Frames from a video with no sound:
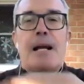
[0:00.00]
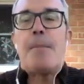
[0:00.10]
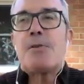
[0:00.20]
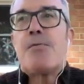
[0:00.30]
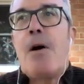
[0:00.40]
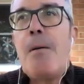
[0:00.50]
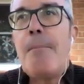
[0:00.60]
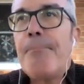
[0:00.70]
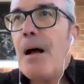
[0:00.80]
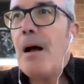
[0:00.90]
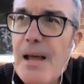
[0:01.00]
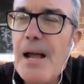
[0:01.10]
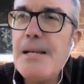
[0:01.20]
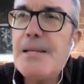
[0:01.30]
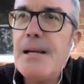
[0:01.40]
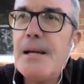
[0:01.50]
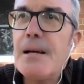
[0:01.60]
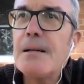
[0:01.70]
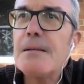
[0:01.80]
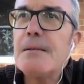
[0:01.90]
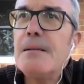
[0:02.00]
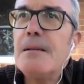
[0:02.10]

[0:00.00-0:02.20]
It comes from an idea